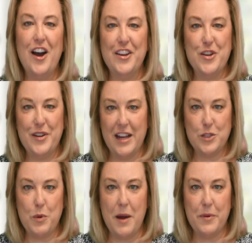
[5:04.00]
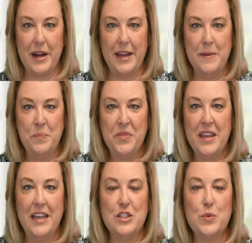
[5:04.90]
on your next property.
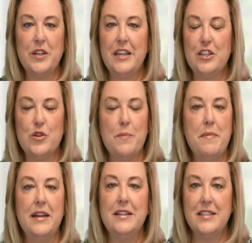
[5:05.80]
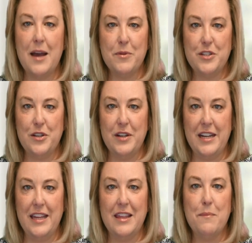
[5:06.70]
It's really a tremendous
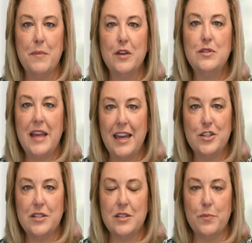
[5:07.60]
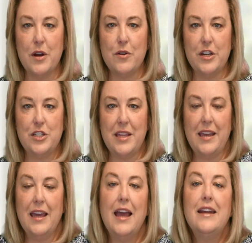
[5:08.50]
opportunity that most agents and brokerage, they
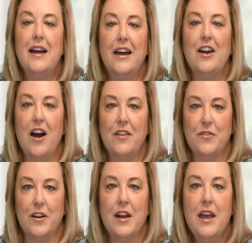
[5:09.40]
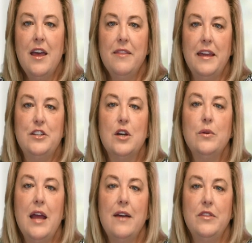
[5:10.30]
cannot offer. They
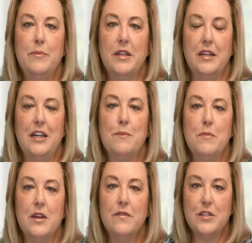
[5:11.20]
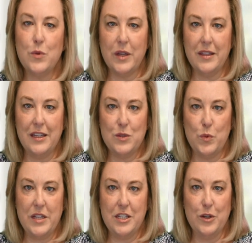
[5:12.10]
don't have the ability to move as quickly as
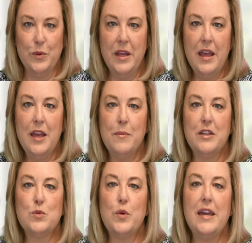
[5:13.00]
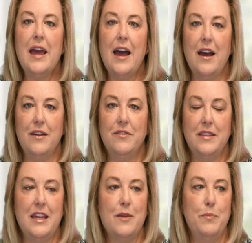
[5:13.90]
we do, because we
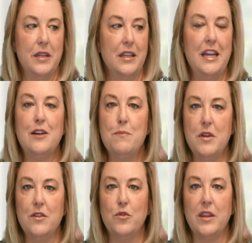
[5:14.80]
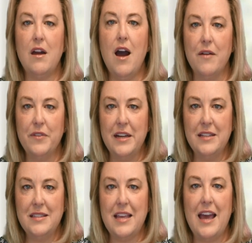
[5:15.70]
have the ability to move with
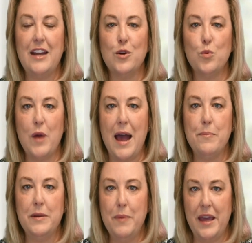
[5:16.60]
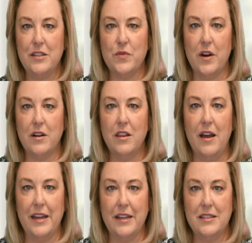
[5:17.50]
confidence at a rapid pace for our
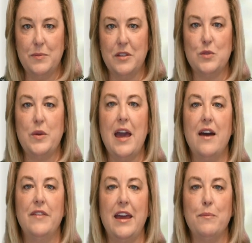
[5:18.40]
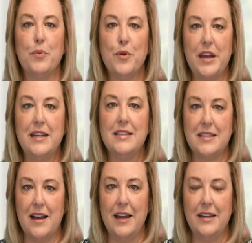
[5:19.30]
clients, because we have a
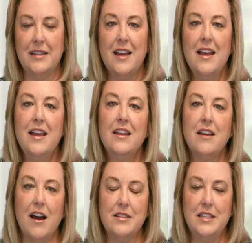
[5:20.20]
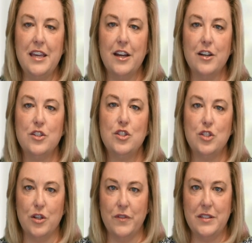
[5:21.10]
pre-designed concierge
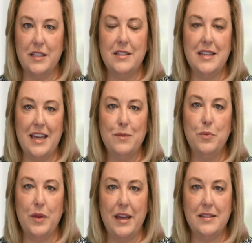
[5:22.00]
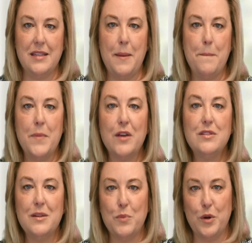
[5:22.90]
services in place, and
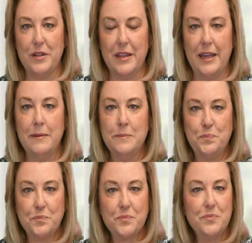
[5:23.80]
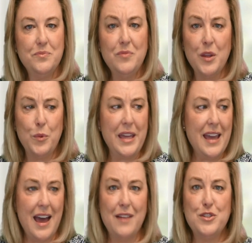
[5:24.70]
most importantly, we
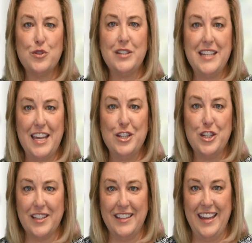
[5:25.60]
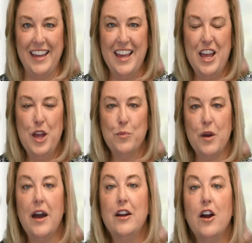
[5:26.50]
have strategically
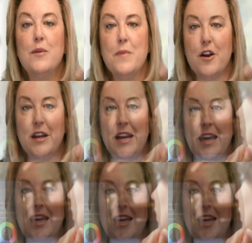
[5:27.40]
brought our marketing